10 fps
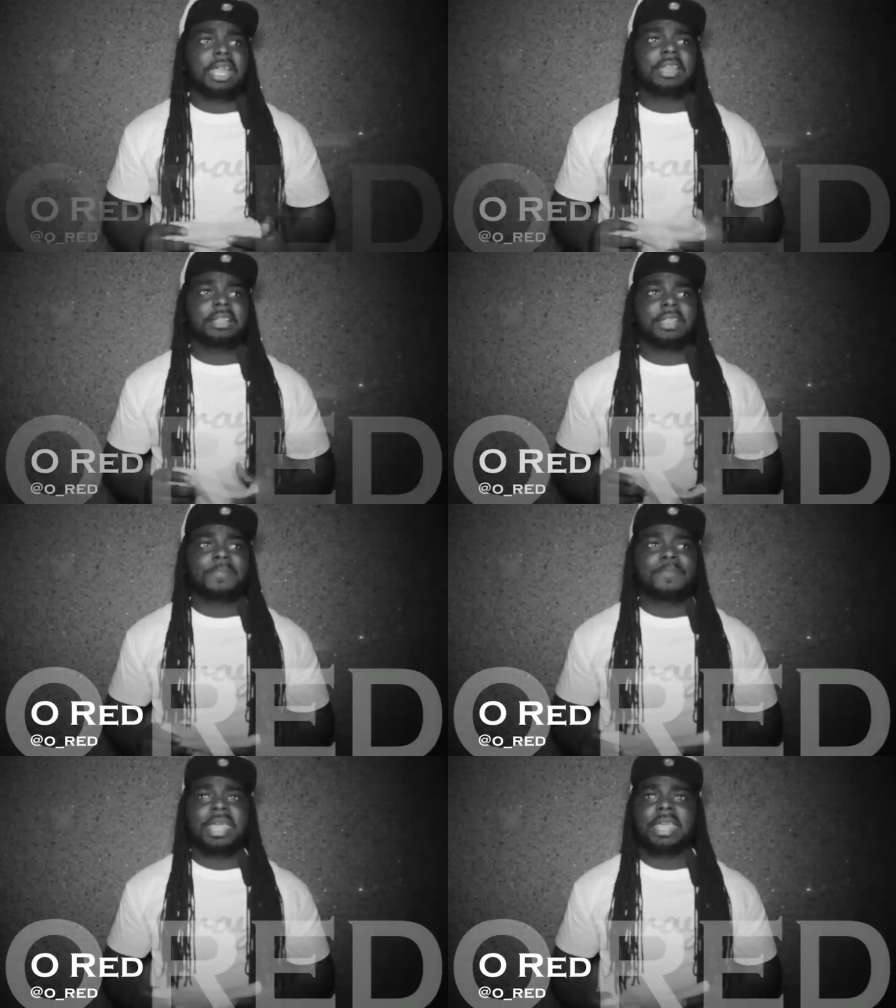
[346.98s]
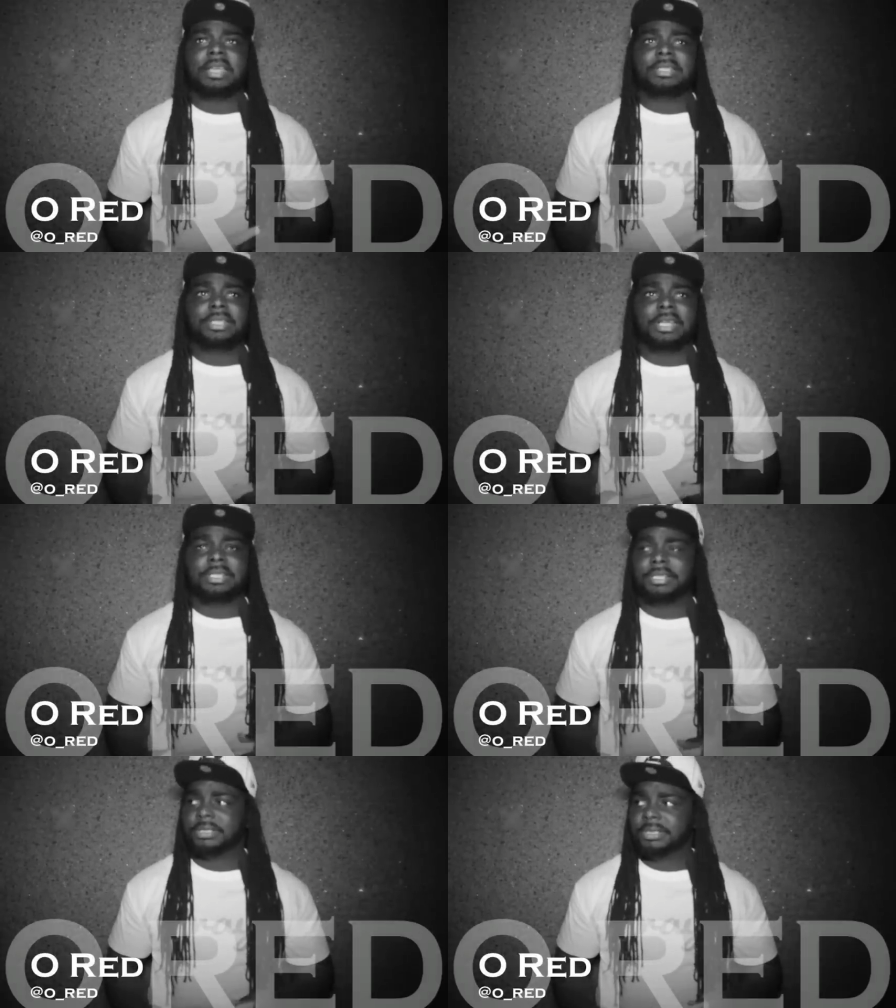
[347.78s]
ain't nothing big, it's
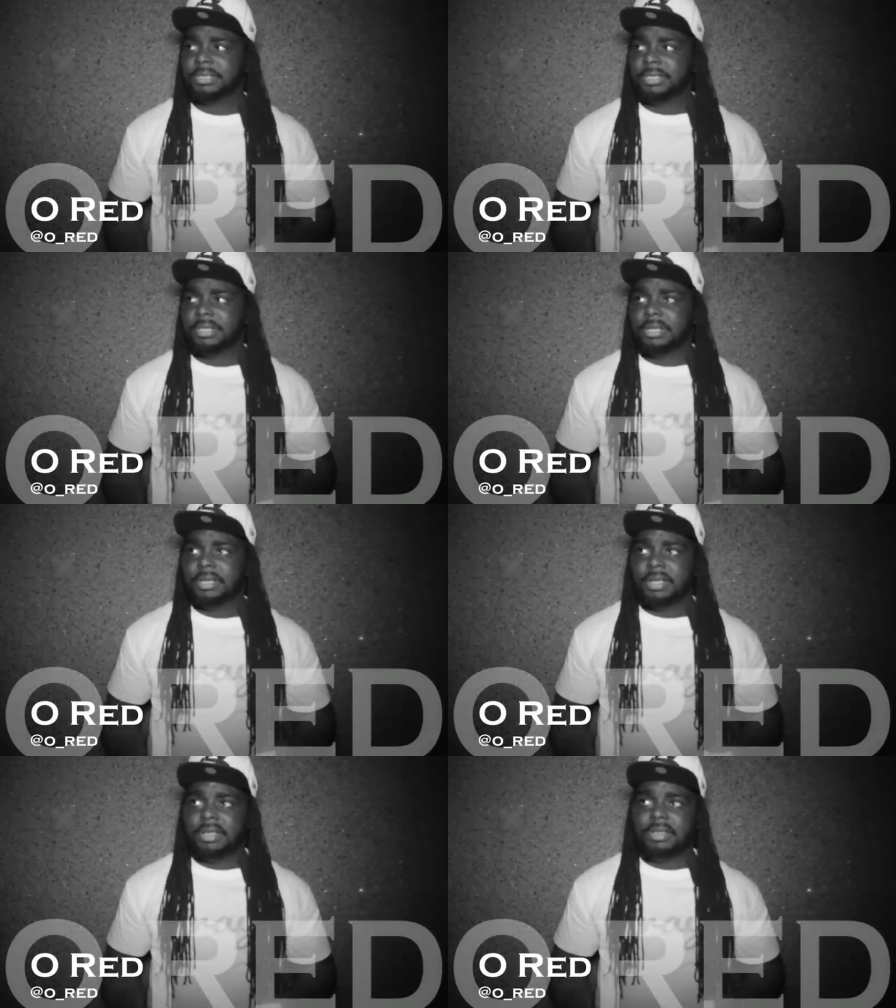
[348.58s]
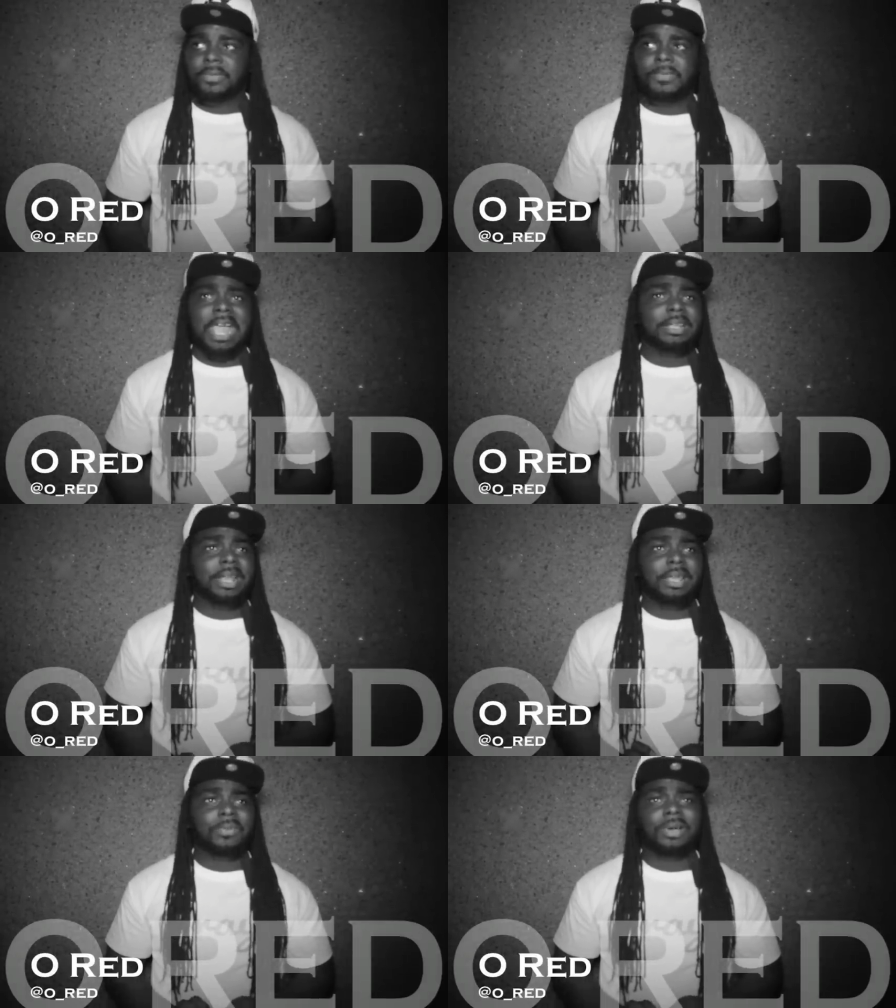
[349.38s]
just the fact
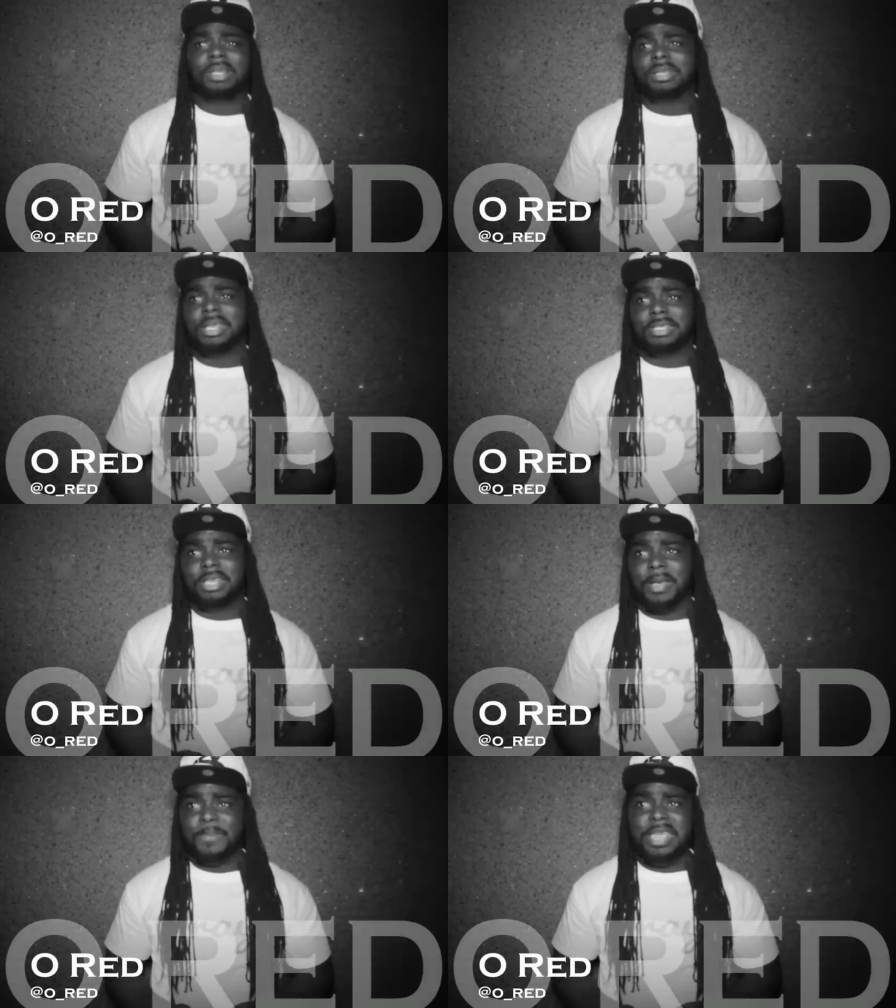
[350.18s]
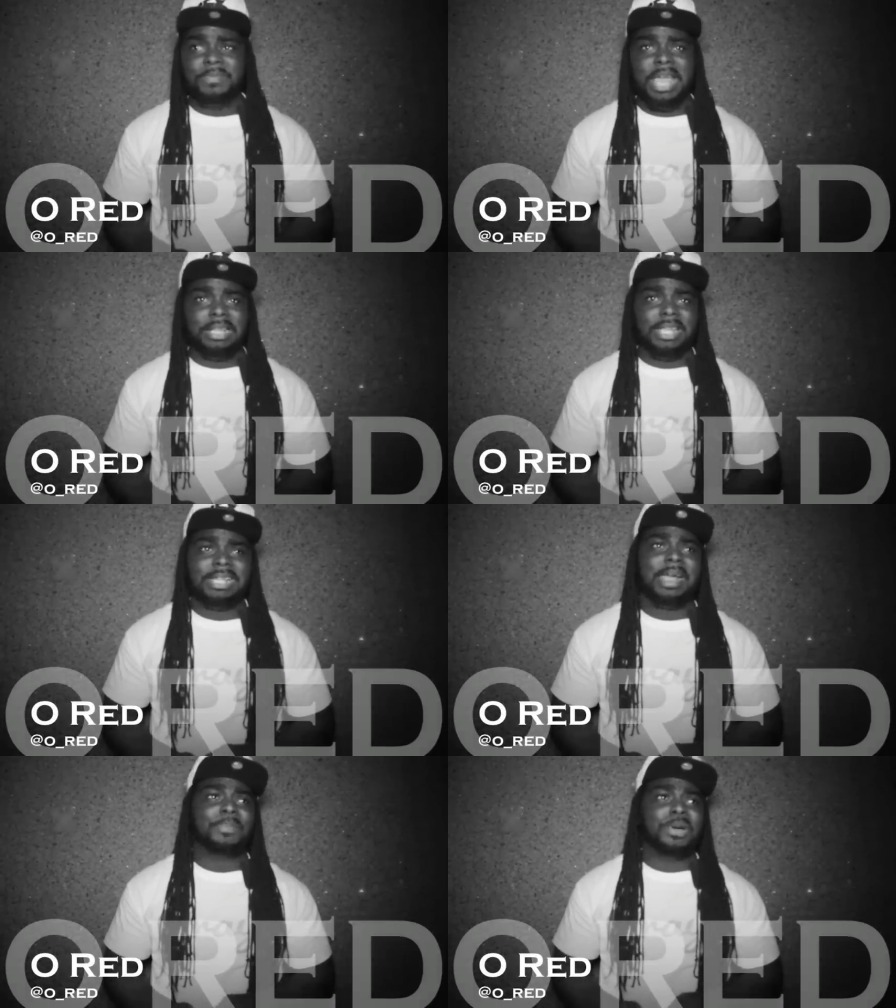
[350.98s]
that he really thinks he could beat me, I take
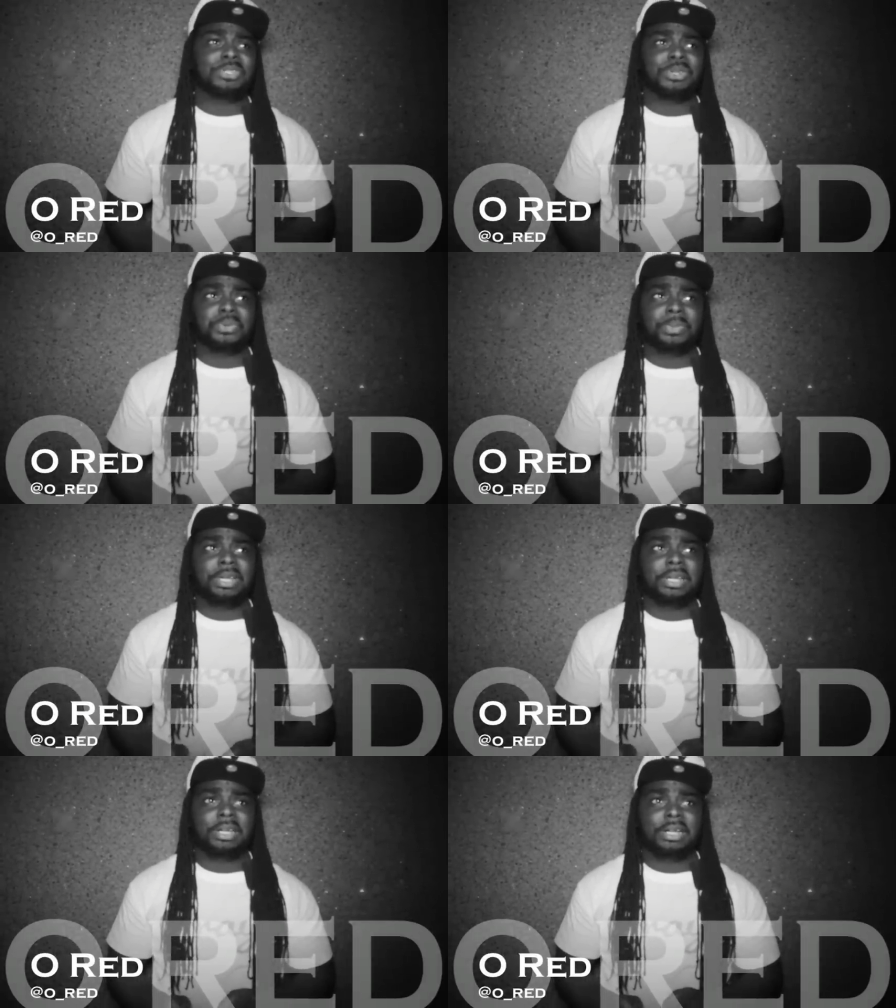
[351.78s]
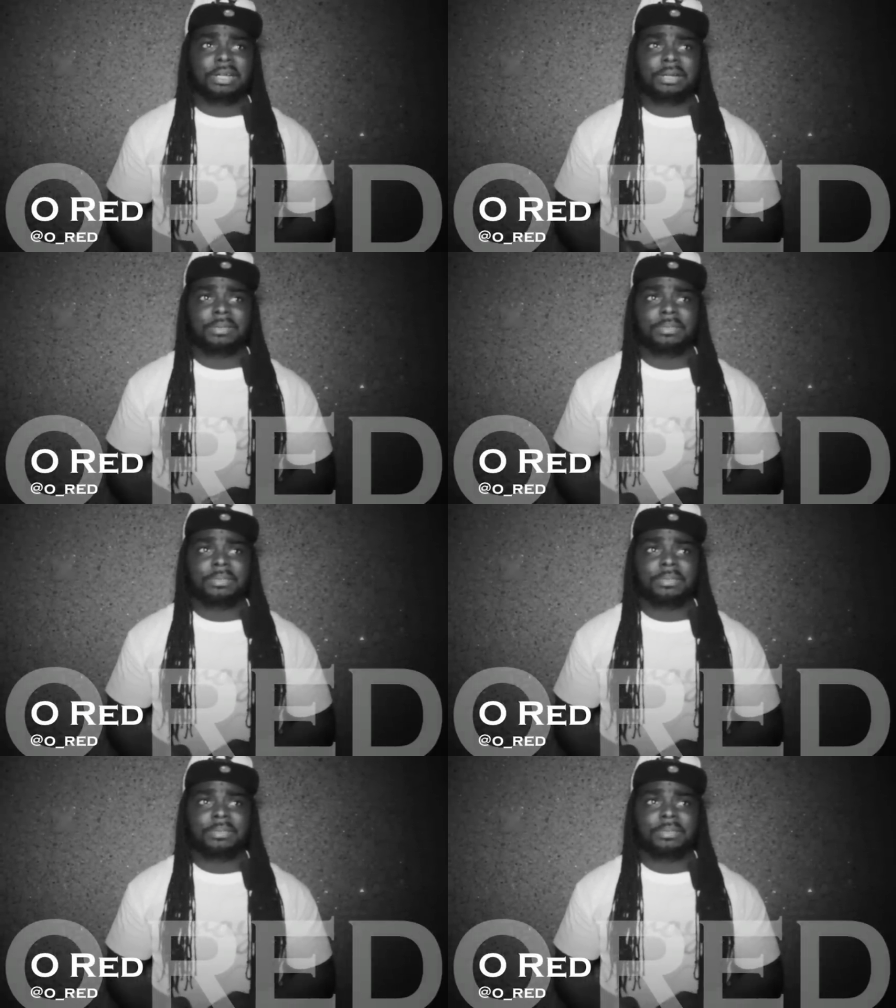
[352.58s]
that personal, man.